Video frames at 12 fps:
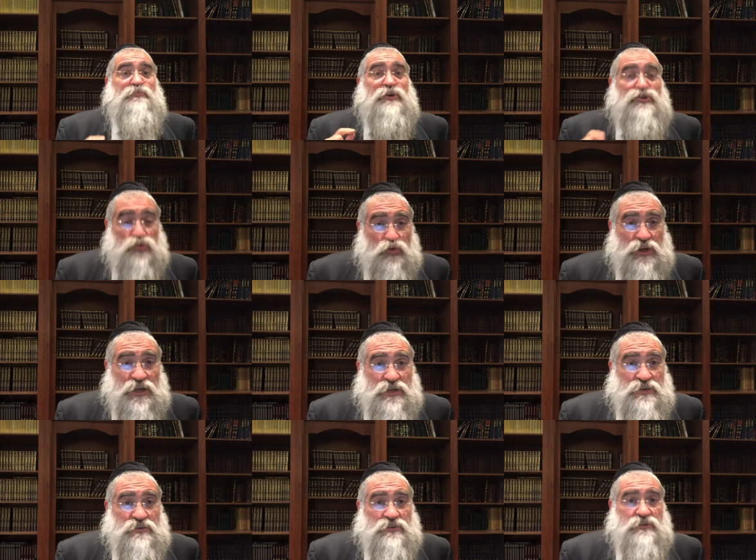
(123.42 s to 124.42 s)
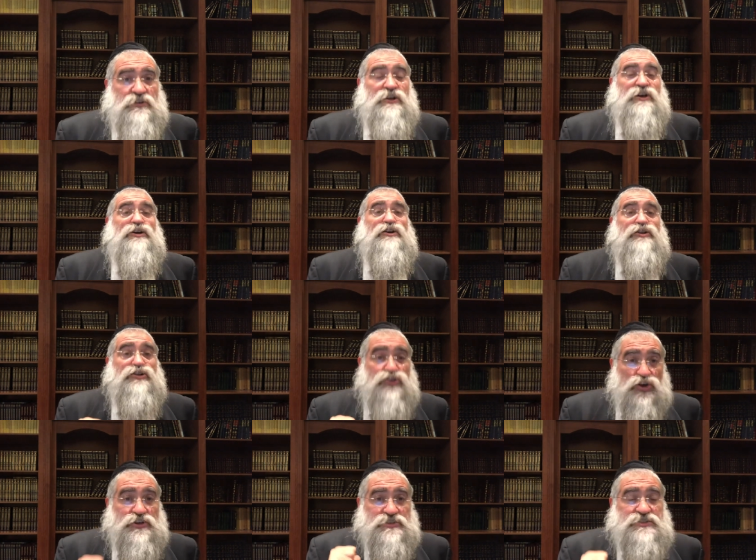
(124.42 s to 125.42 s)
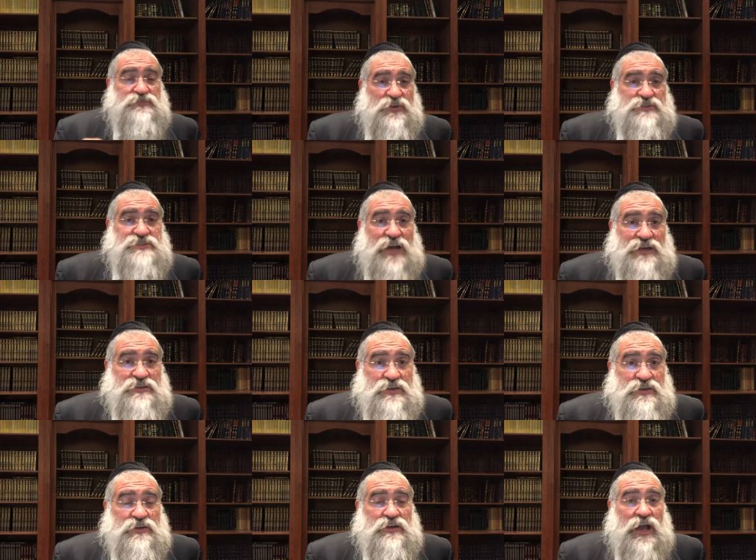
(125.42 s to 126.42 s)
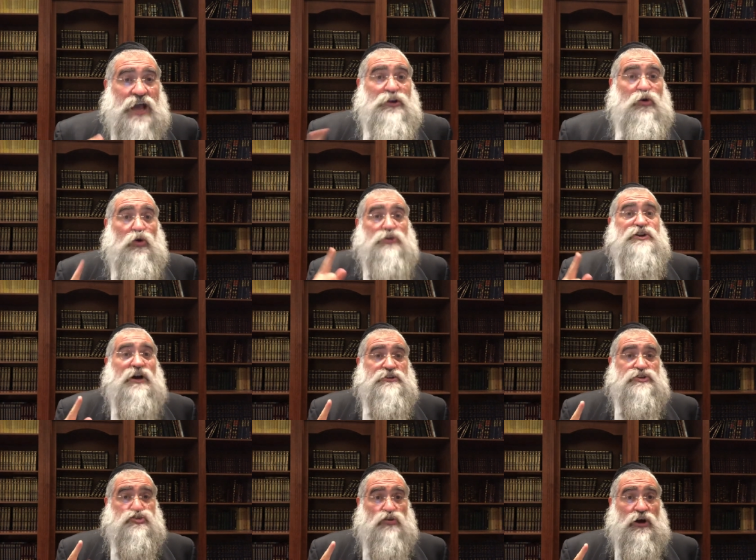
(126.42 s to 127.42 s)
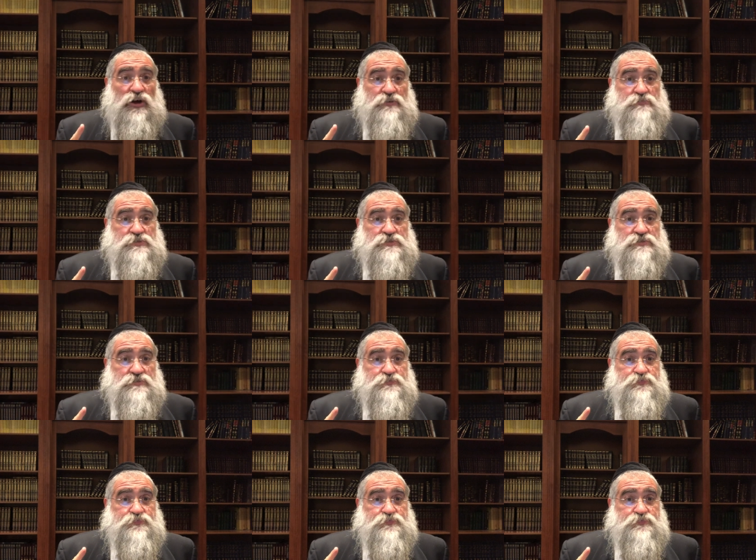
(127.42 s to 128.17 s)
between Yosef at Sadik and all the other tribes.